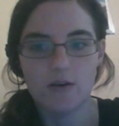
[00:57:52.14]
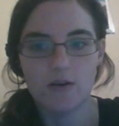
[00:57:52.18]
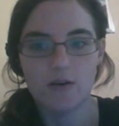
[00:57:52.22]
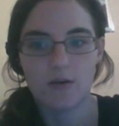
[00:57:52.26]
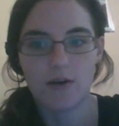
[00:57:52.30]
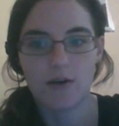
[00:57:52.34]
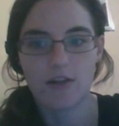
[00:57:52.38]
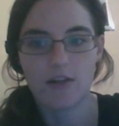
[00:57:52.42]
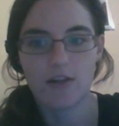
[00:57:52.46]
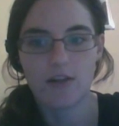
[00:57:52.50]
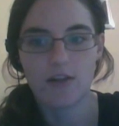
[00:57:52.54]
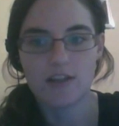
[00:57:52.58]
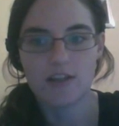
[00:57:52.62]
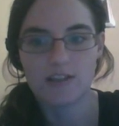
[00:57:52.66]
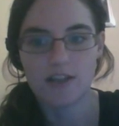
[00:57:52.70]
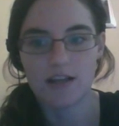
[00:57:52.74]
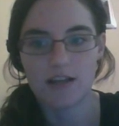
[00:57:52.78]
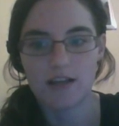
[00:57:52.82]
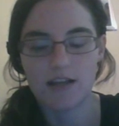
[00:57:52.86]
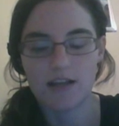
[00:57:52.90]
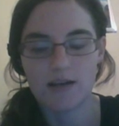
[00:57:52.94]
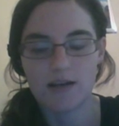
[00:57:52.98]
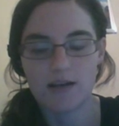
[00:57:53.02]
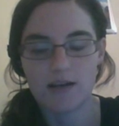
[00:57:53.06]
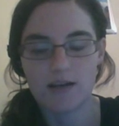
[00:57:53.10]
where they
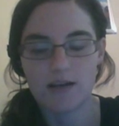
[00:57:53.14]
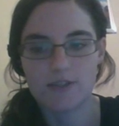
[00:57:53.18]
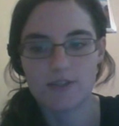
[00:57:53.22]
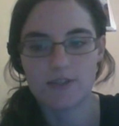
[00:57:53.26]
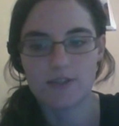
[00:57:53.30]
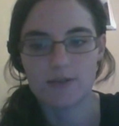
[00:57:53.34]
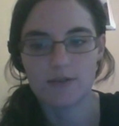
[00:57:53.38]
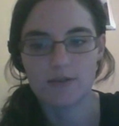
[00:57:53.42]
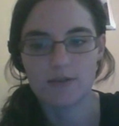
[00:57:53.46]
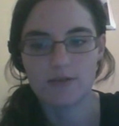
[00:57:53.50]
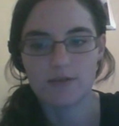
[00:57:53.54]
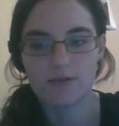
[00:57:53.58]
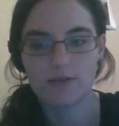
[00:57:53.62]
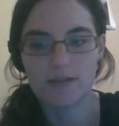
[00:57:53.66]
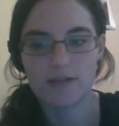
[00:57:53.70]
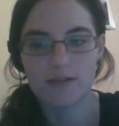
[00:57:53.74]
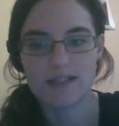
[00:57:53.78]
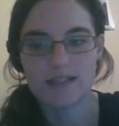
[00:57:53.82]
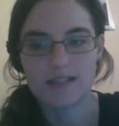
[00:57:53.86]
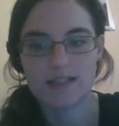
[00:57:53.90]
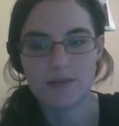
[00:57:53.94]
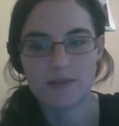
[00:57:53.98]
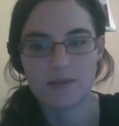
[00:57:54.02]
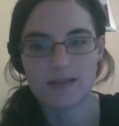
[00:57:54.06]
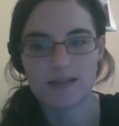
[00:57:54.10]
shaded up to. Does
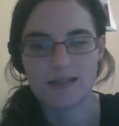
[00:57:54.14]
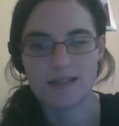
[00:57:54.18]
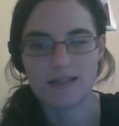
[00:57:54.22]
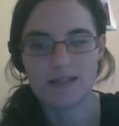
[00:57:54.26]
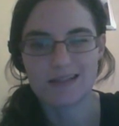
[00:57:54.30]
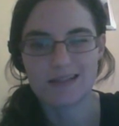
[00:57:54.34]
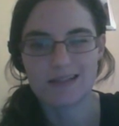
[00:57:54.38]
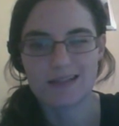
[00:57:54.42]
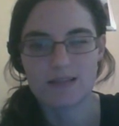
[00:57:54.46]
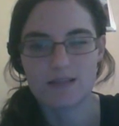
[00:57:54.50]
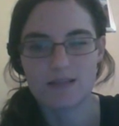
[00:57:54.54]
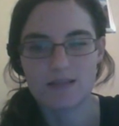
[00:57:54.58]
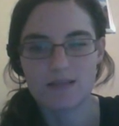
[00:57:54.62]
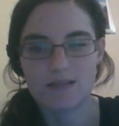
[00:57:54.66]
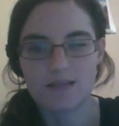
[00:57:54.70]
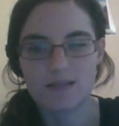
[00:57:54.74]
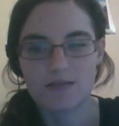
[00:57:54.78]
that make sense?